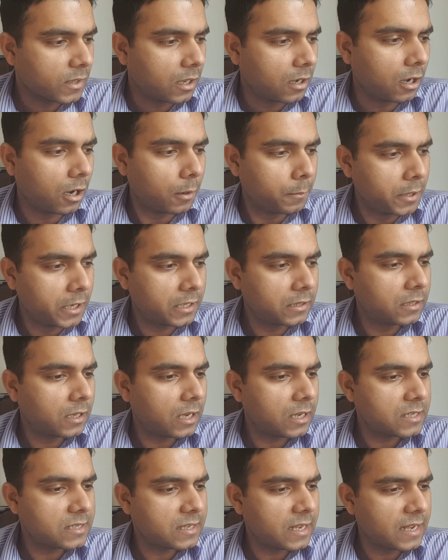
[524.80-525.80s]
Abhik
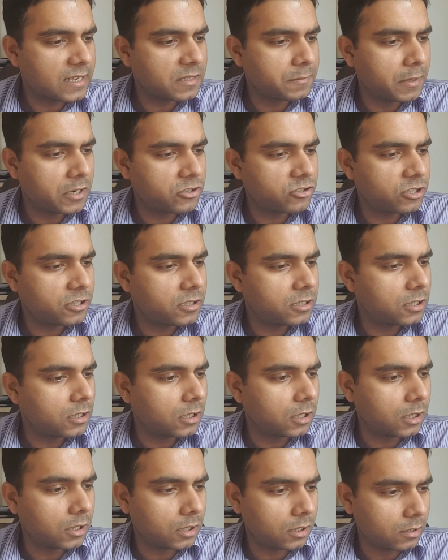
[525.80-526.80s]
Das has mentioned
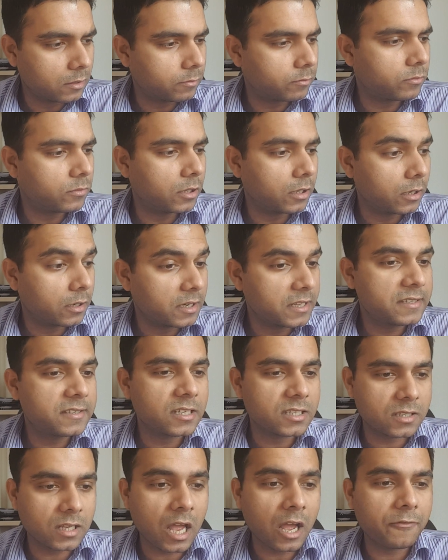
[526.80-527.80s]
the
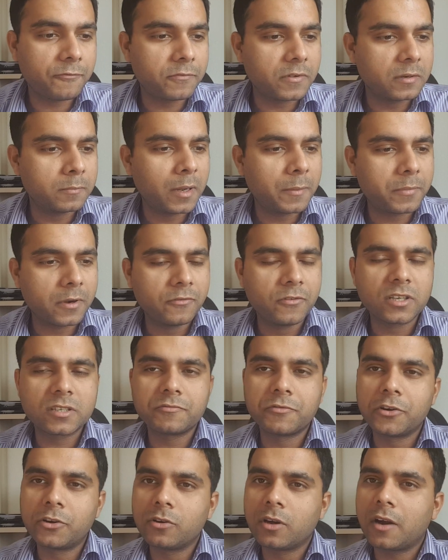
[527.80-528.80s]
reasons. I have in my previous
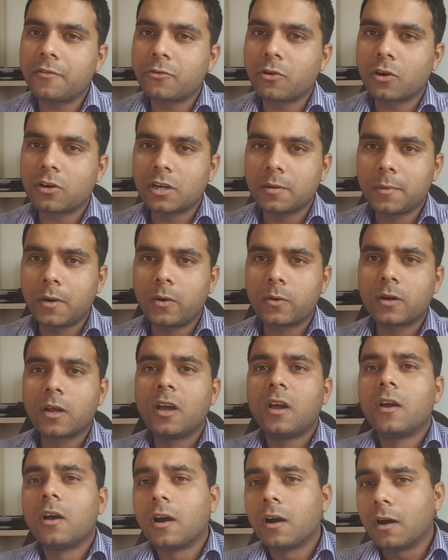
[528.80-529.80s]
video I have talked about
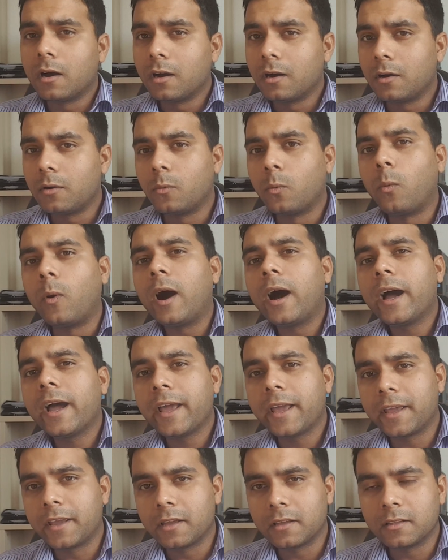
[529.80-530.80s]

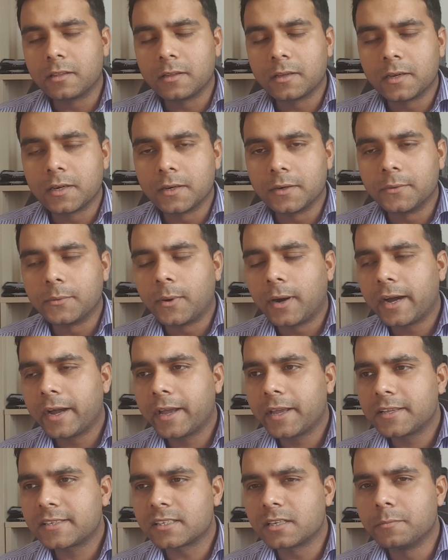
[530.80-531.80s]

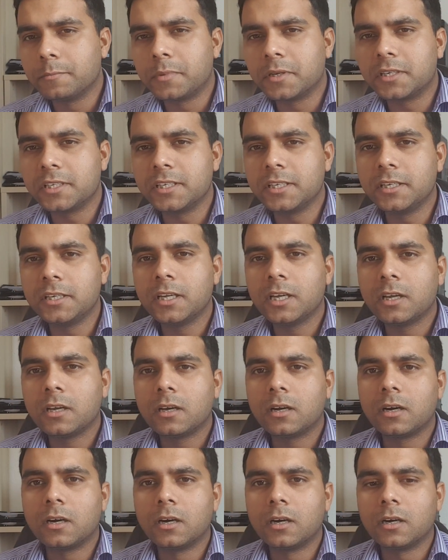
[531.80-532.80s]
why somebody
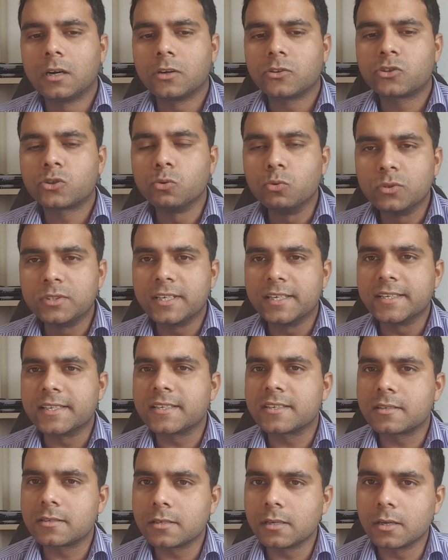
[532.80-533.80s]

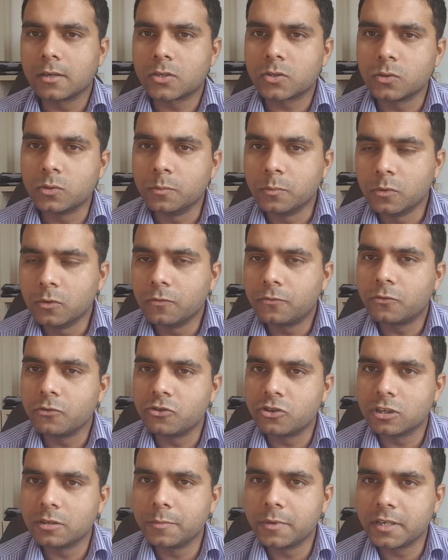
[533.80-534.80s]
chooses to move
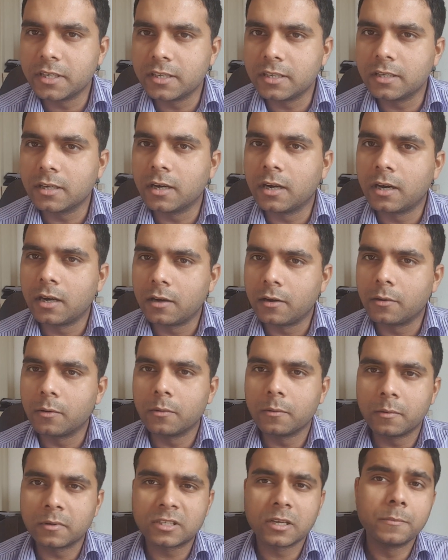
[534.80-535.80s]
to Germany.
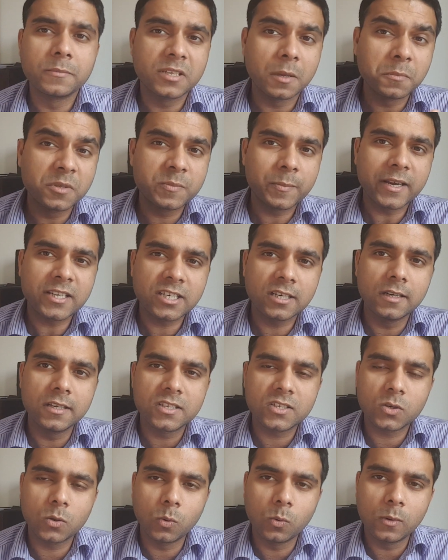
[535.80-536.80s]
Some
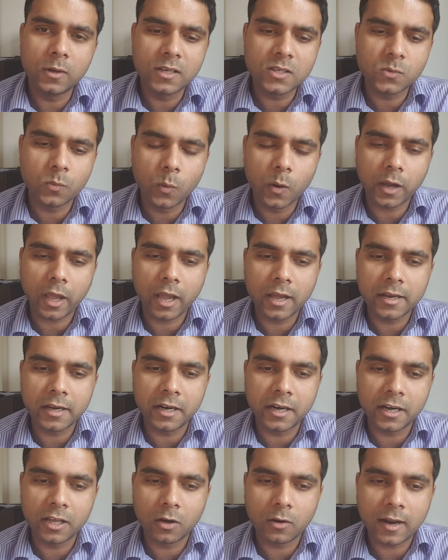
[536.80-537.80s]
specialist who is working in
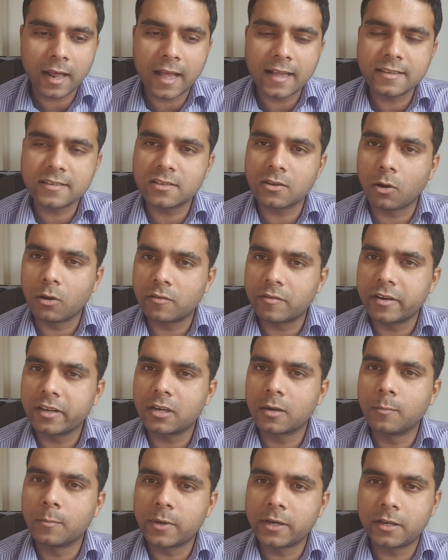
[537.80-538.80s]
India or has already
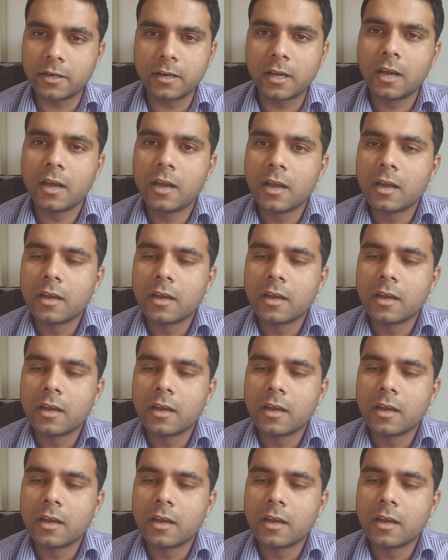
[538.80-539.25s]
completed